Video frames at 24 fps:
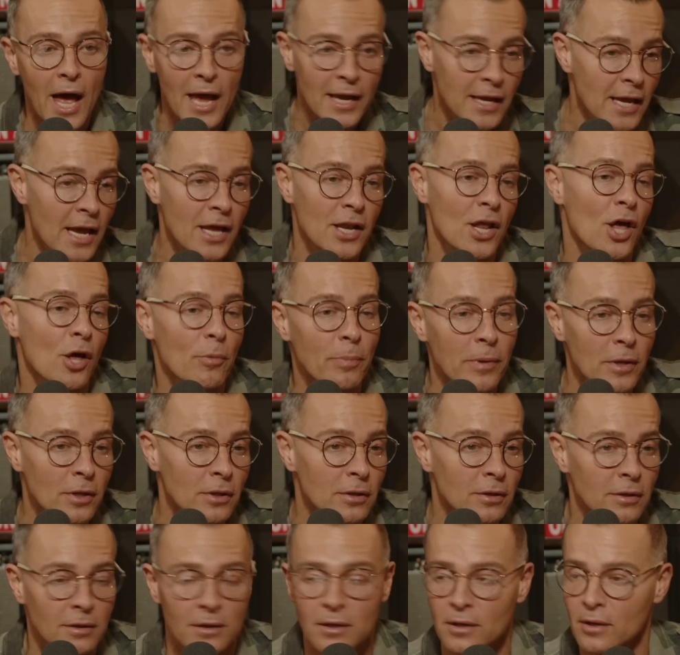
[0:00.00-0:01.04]
I can't help it.
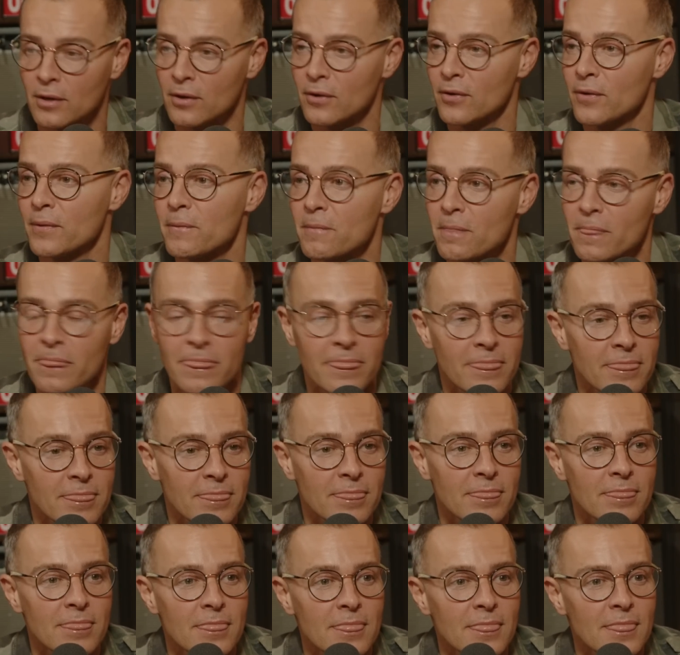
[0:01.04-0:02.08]
How do you have this much energy
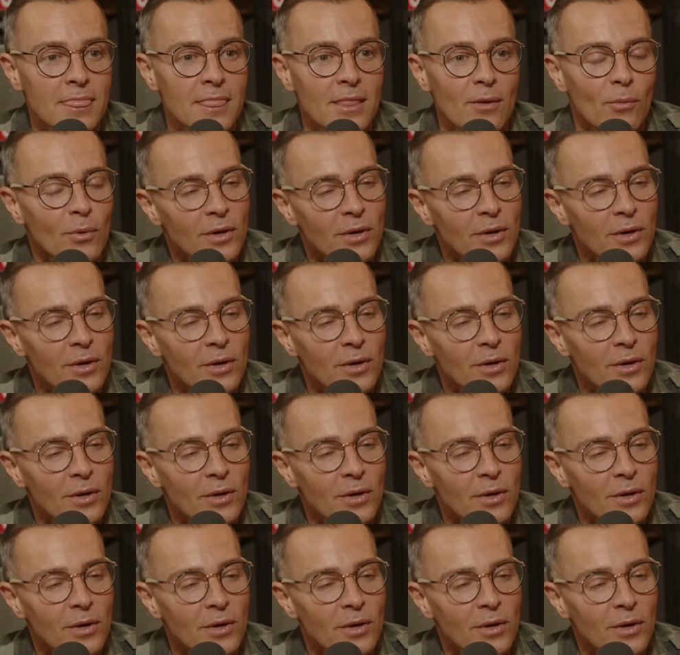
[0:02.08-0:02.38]
right now?